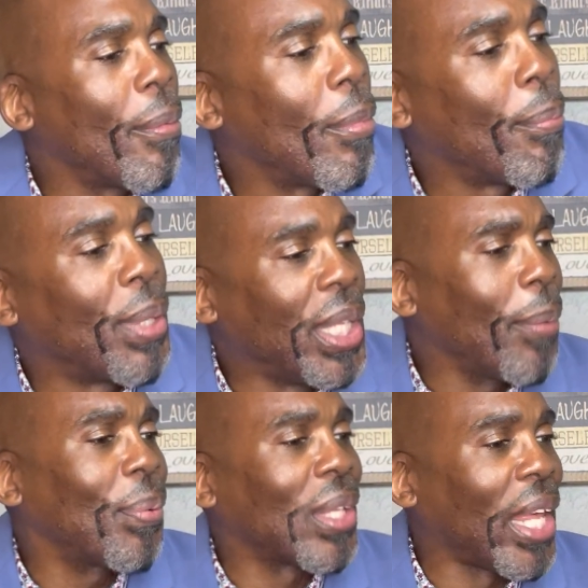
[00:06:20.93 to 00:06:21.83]

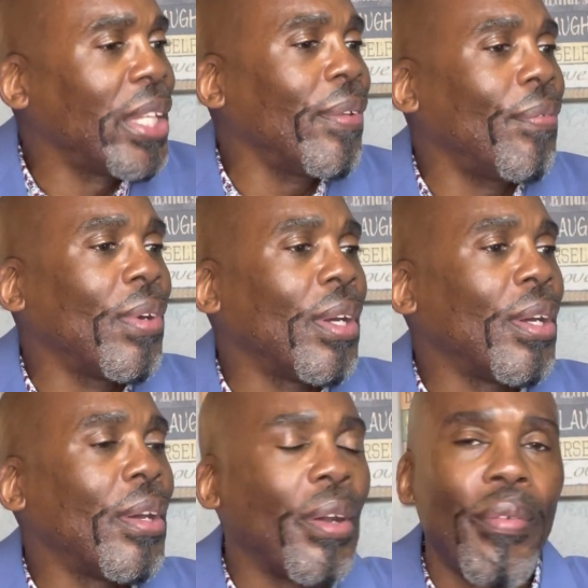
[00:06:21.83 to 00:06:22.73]
manipulative.
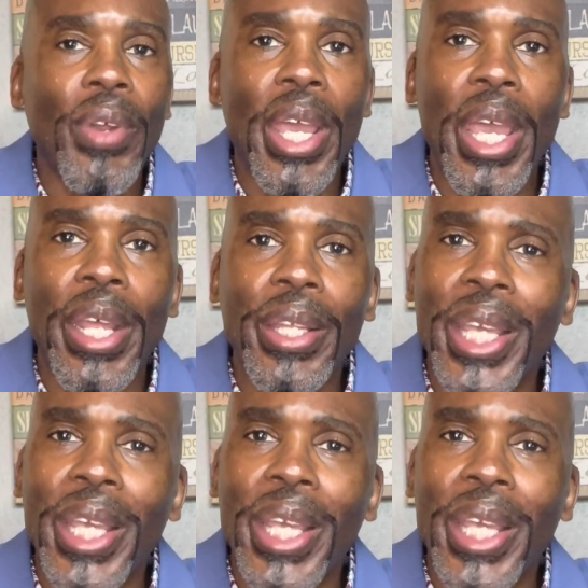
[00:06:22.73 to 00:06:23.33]
And